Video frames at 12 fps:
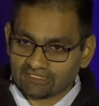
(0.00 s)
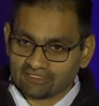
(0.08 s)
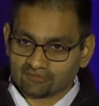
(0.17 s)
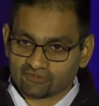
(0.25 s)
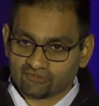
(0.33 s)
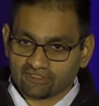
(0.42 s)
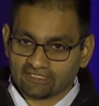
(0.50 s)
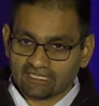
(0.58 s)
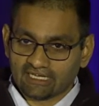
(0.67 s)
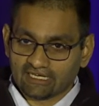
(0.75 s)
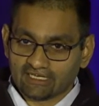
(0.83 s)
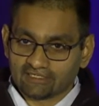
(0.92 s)
times are really
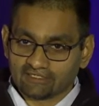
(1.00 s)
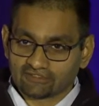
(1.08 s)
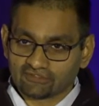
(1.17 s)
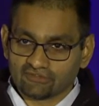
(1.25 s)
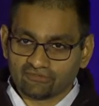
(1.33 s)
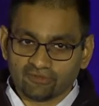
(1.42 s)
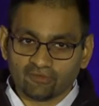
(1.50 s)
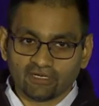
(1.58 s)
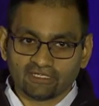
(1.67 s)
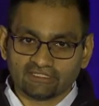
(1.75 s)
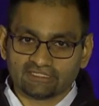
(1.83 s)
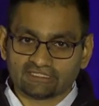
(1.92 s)
high. So if we
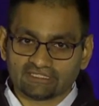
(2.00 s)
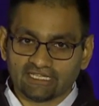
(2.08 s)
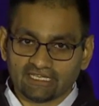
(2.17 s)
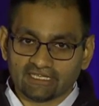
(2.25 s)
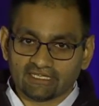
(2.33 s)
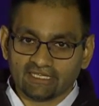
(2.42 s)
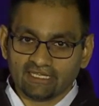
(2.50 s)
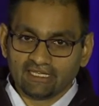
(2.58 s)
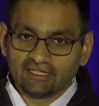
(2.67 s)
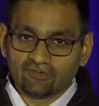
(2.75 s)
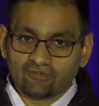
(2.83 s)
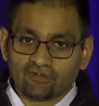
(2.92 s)
wanted to, say,
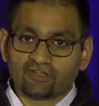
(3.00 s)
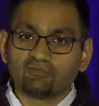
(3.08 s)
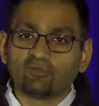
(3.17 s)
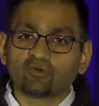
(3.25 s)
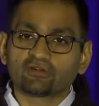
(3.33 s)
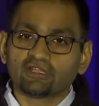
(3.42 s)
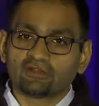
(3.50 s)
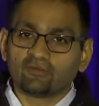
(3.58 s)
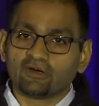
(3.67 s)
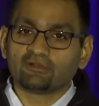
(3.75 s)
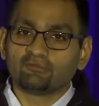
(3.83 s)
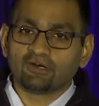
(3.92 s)
run more than
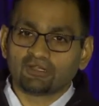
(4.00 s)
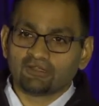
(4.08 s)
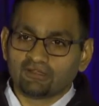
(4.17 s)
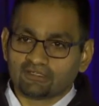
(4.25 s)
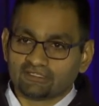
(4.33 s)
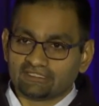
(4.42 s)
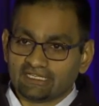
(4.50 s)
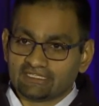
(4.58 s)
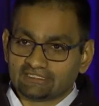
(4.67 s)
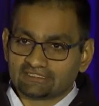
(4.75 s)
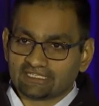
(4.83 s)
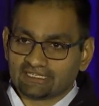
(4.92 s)
one model on a
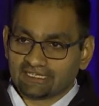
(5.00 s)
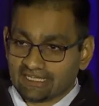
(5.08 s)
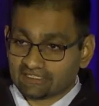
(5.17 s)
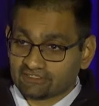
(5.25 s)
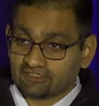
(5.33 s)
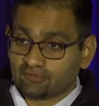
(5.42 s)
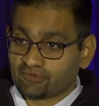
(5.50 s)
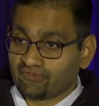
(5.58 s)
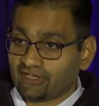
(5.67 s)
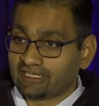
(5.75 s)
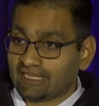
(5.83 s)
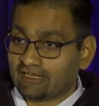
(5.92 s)
data set and actually
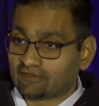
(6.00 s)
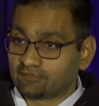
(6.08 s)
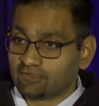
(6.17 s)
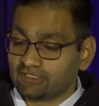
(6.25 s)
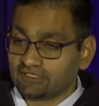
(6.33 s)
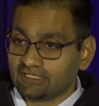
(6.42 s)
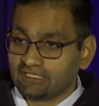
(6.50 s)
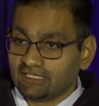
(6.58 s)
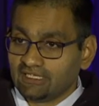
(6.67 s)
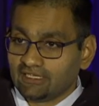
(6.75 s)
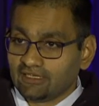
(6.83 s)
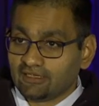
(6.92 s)
provide output,
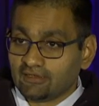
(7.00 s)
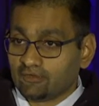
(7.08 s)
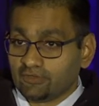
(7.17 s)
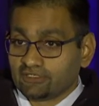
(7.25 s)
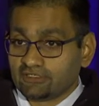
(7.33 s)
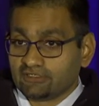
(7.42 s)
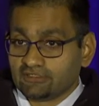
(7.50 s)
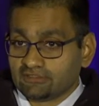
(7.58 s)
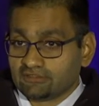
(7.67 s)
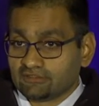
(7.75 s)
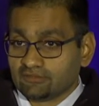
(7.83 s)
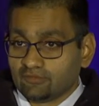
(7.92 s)
we
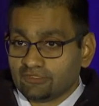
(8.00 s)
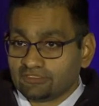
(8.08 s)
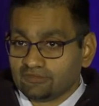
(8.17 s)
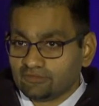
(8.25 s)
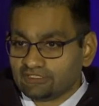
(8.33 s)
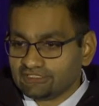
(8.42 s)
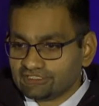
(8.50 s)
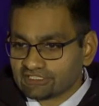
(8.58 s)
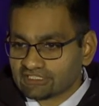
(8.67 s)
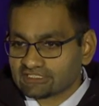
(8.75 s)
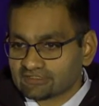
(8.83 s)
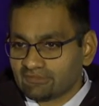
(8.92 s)
couldn't. We
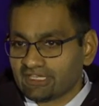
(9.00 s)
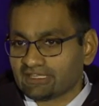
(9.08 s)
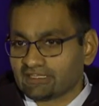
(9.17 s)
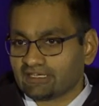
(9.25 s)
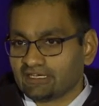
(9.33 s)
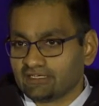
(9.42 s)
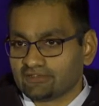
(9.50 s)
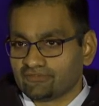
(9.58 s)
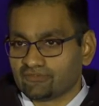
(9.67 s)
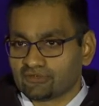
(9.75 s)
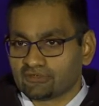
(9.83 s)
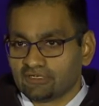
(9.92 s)
just make the cut
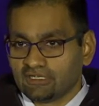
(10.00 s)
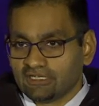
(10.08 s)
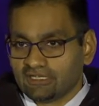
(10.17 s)
for,